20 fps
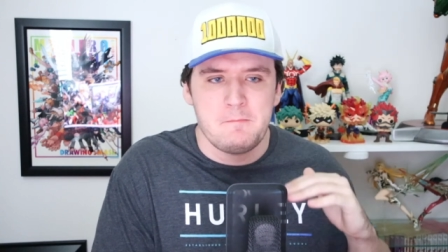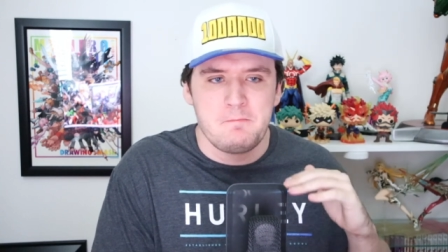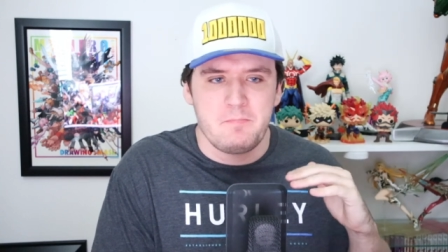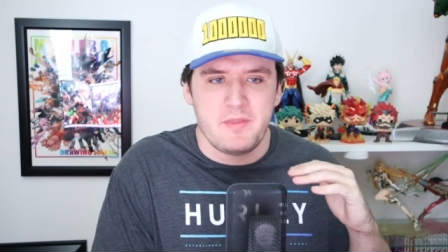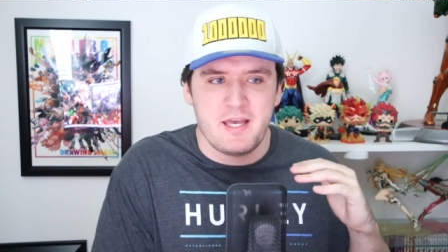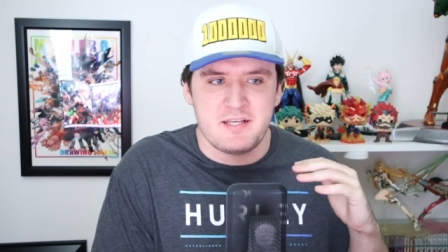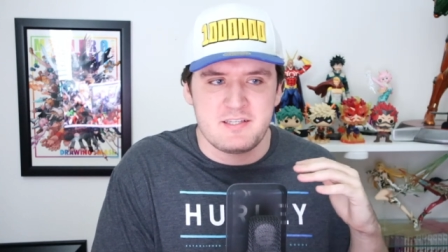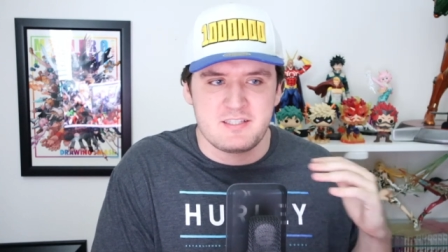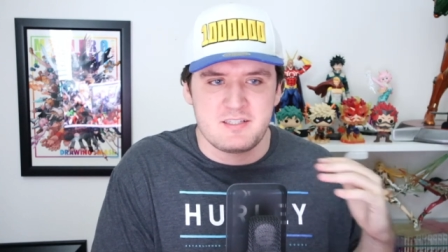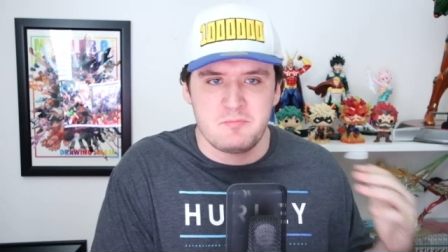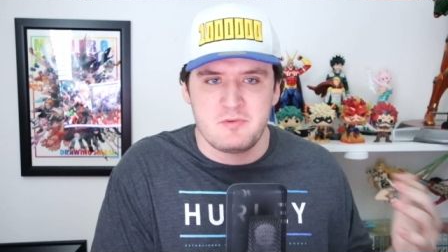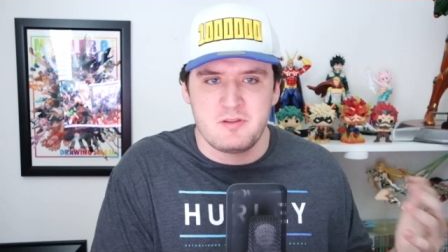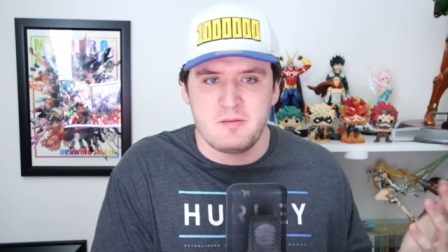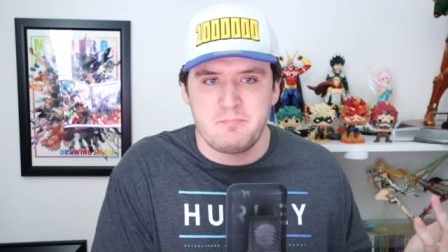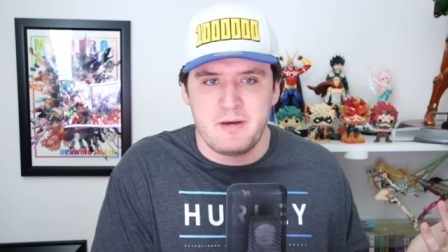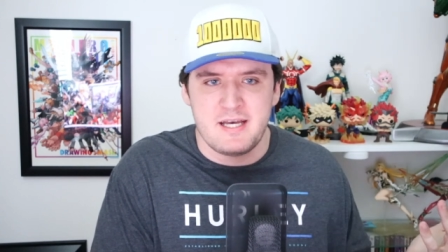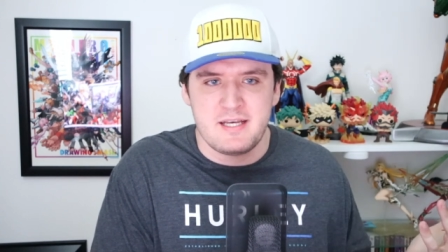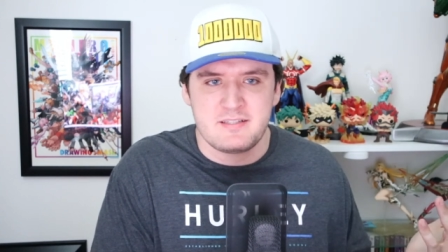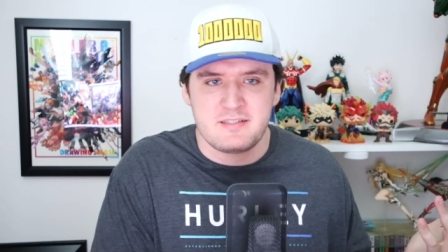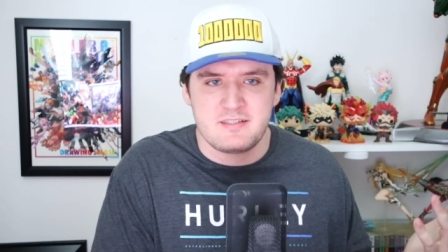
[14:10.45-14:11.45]
as some of the
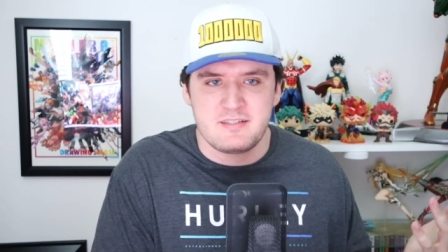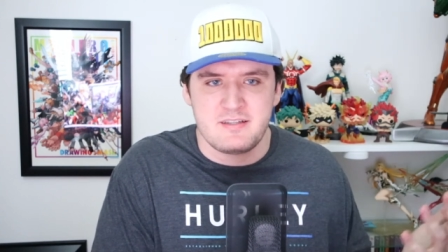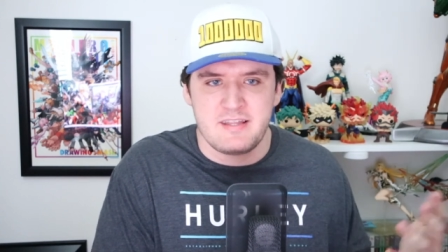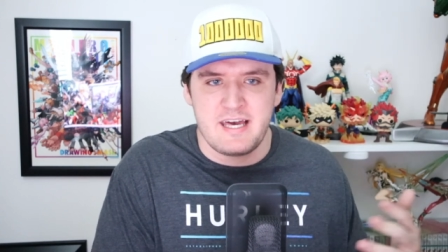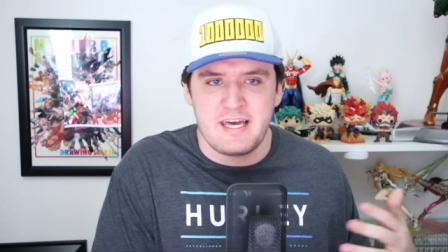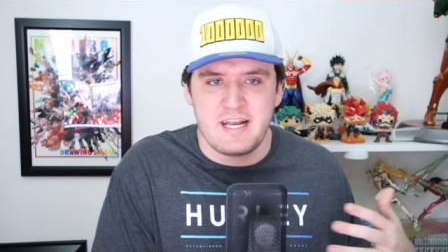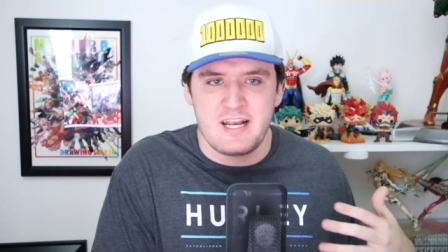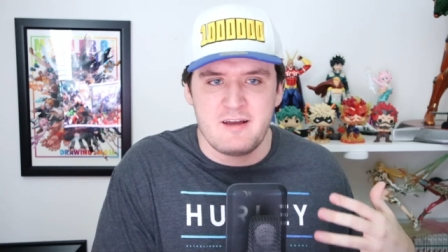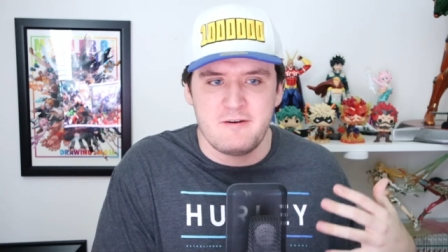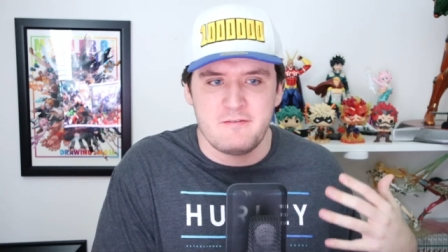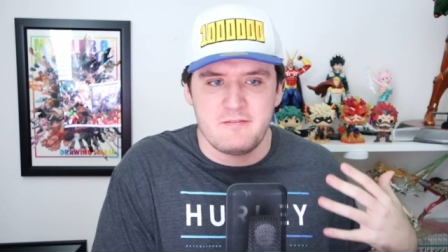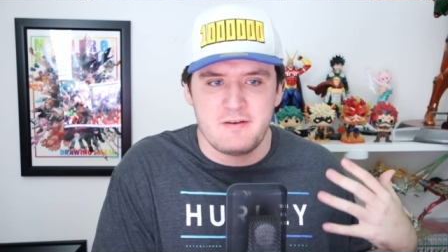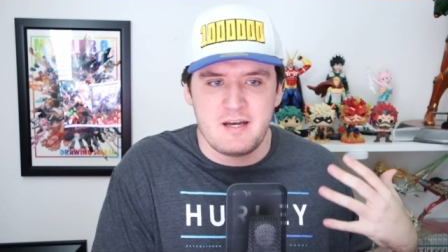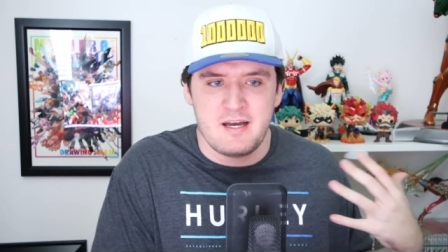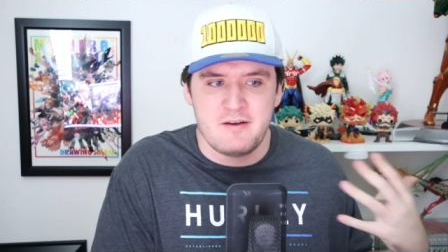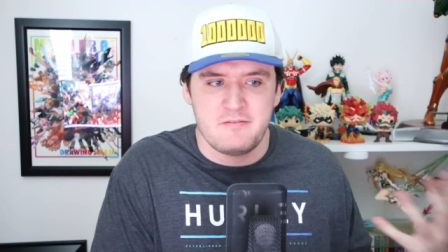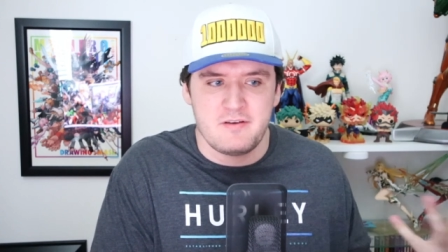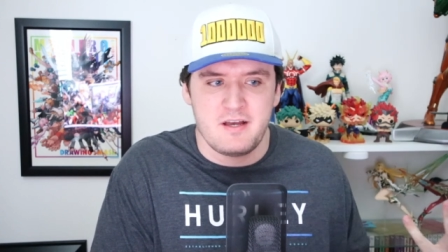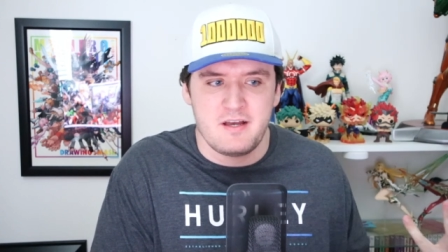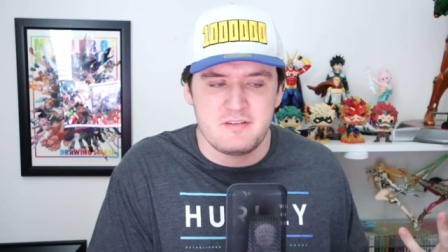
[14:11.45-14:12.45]
best that I've,
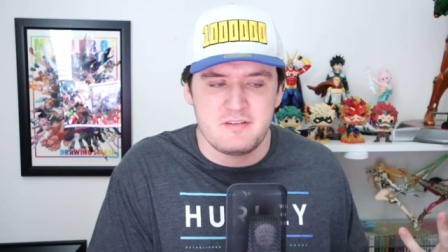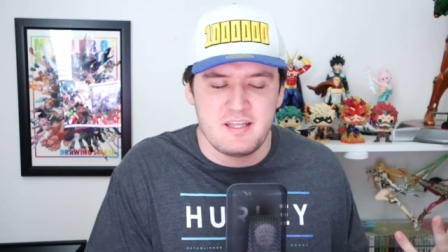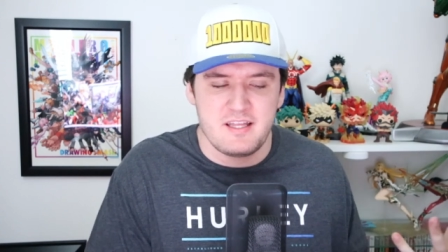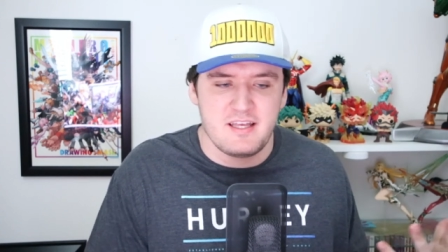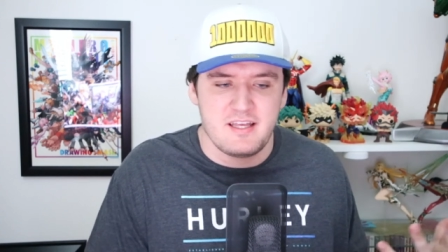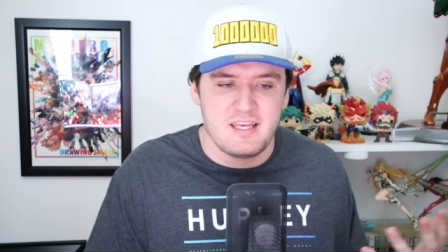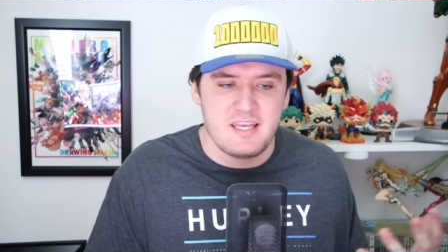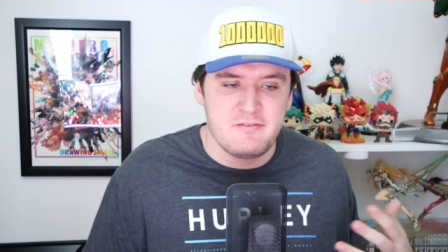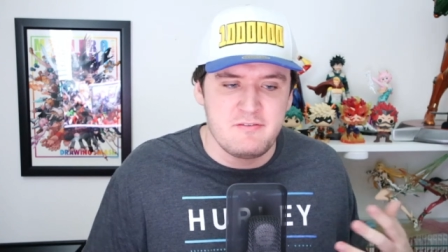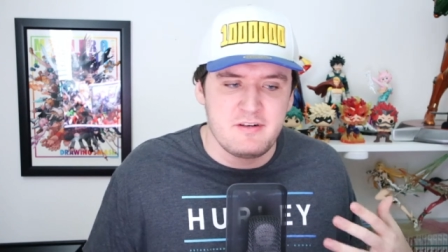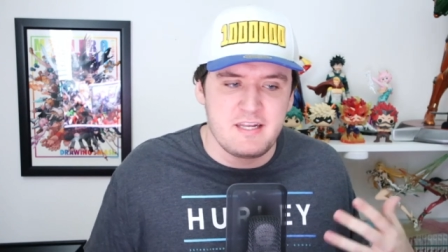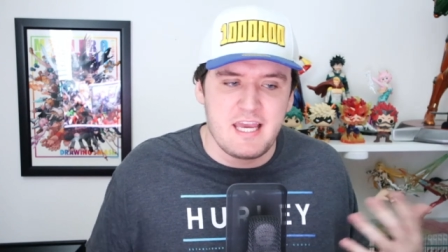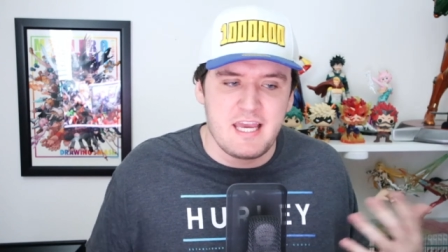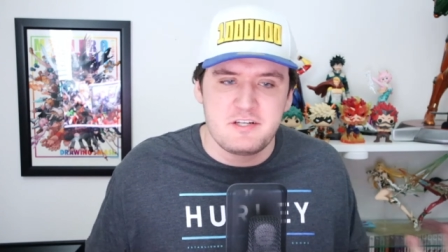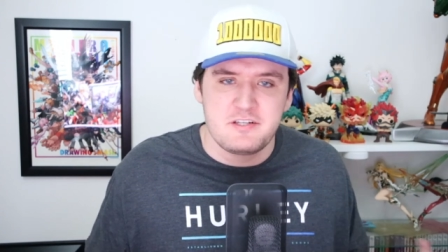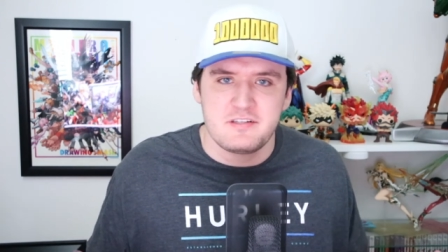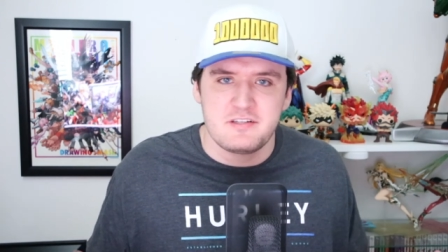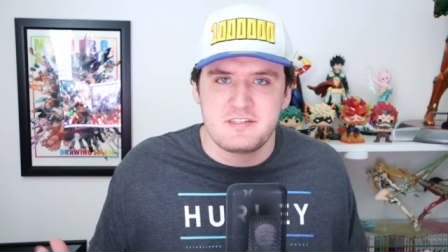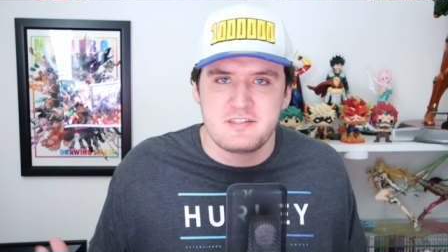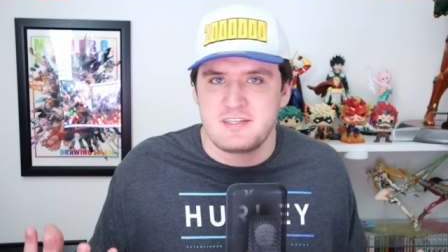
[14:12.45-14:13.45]
I've, I've even
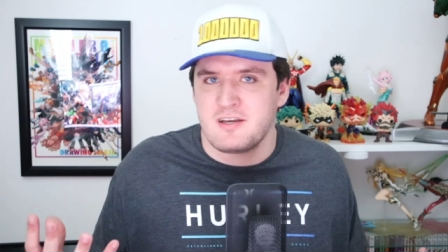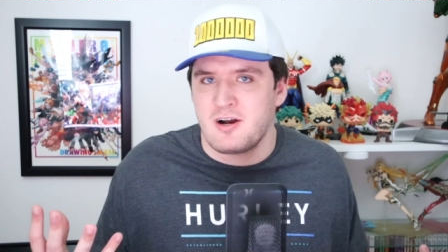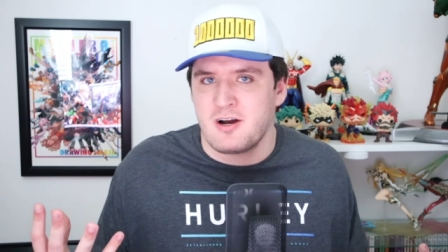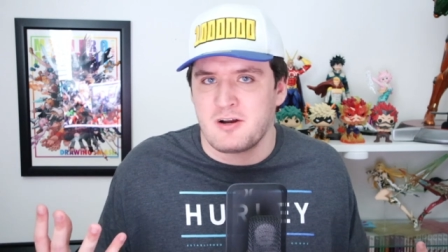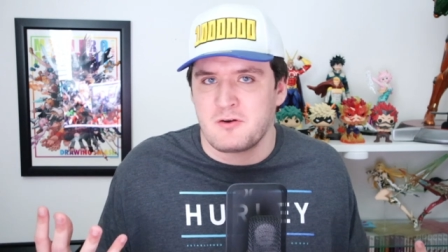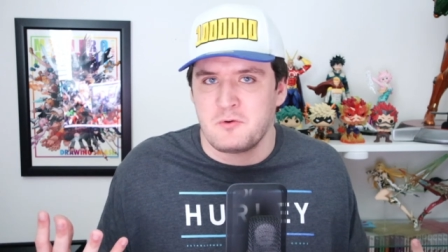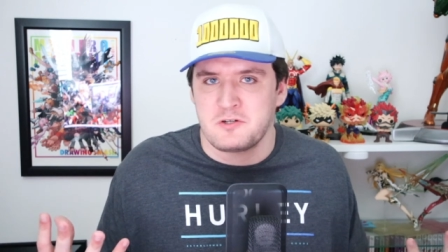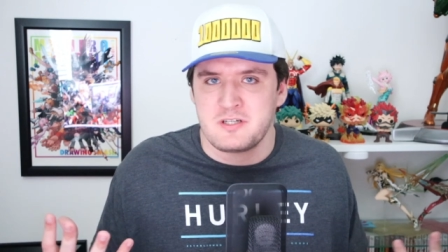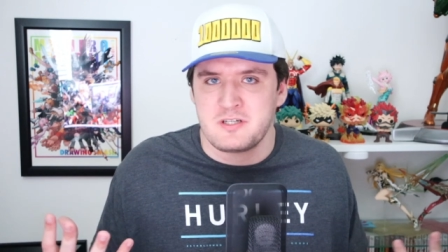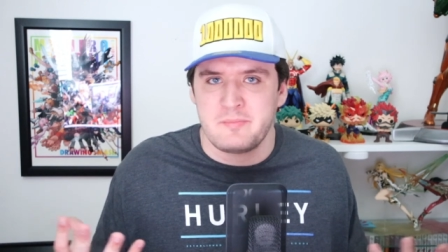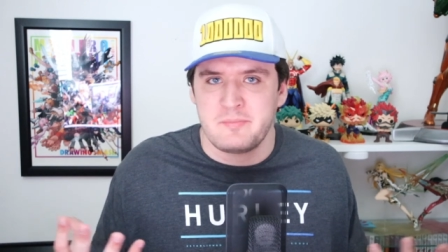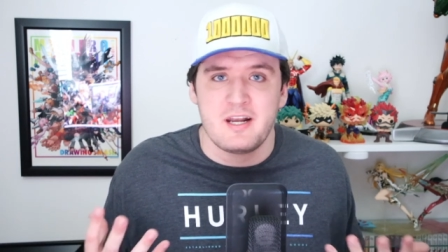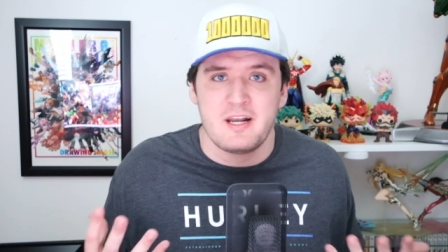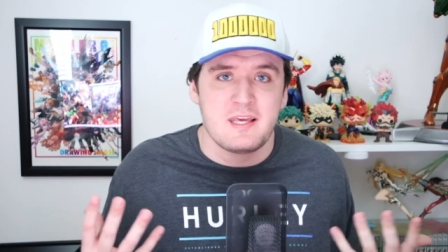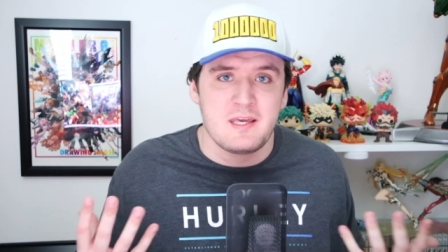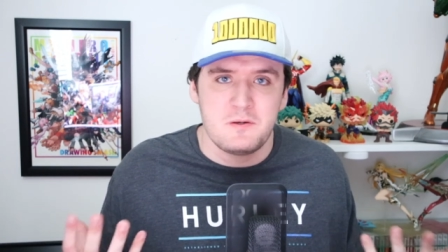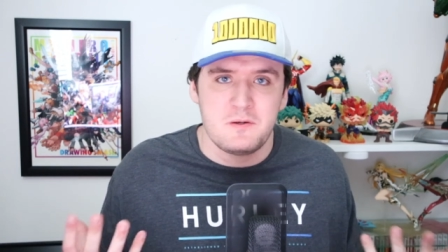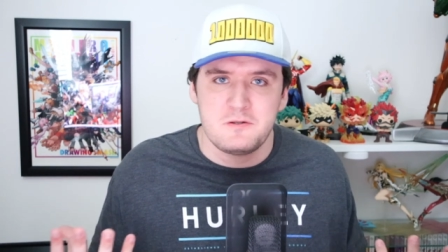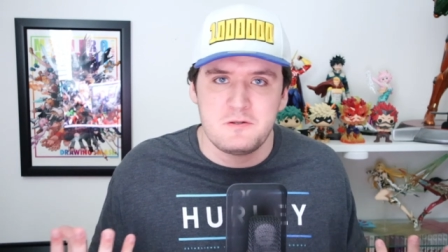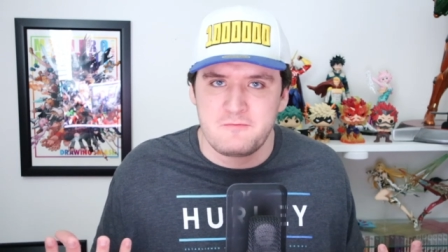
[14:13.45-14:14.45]
Agency Arc, which I'm not a
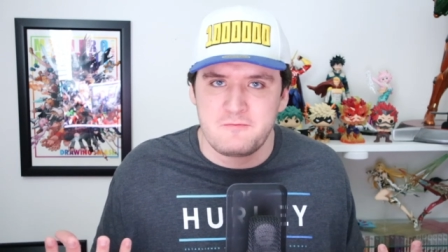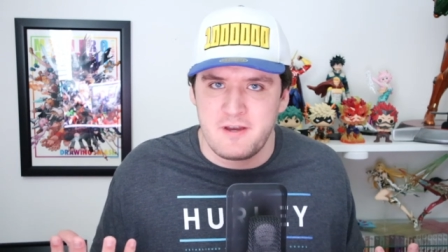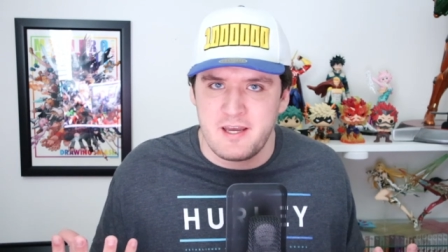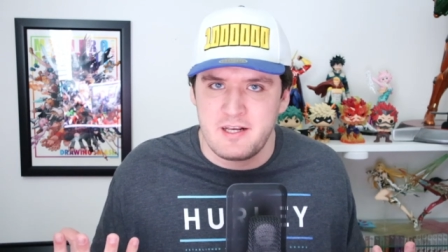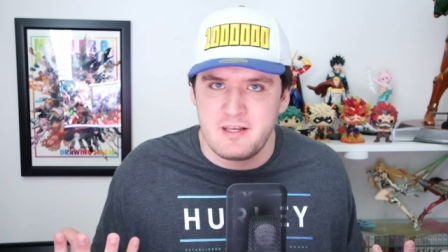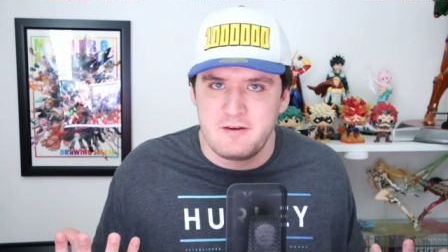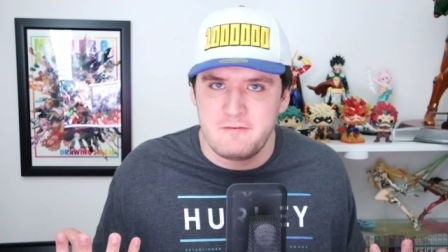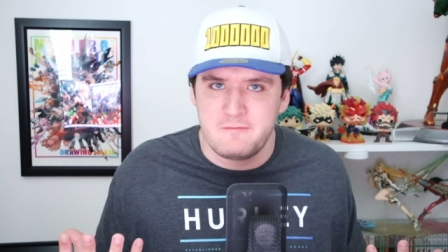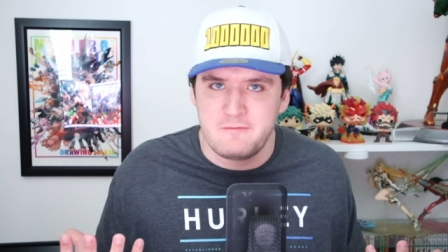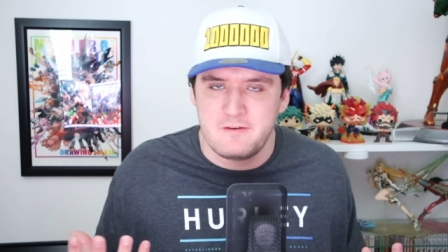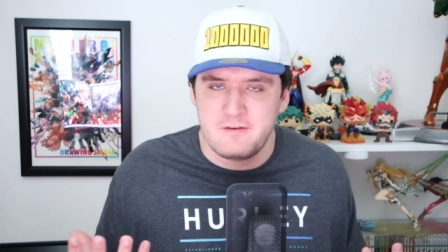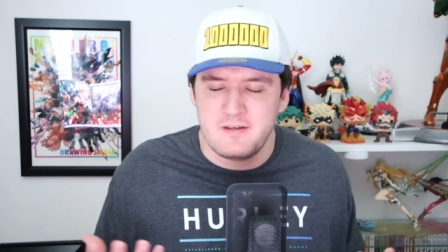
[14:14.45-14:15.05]
huge fan of